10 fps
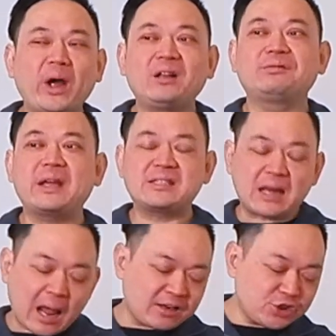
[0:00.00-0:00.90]
Well, there's
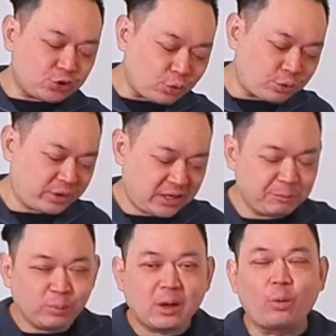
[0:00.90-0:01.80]
another story
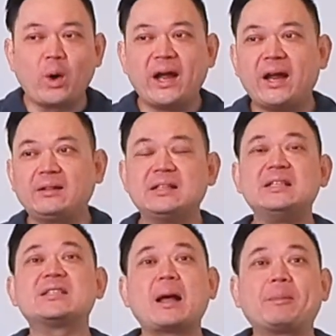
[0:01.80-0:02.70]
where the
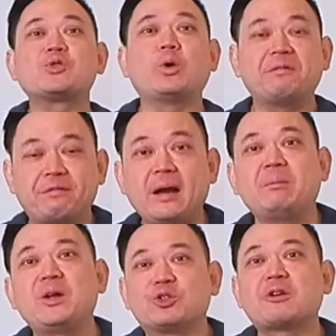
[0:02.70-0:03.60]
disciples were afraid
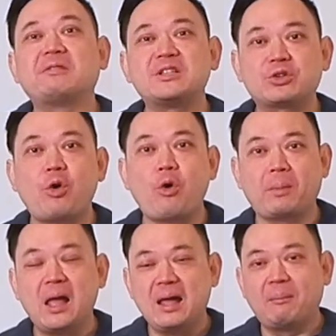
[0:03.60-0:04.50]
because of the storm.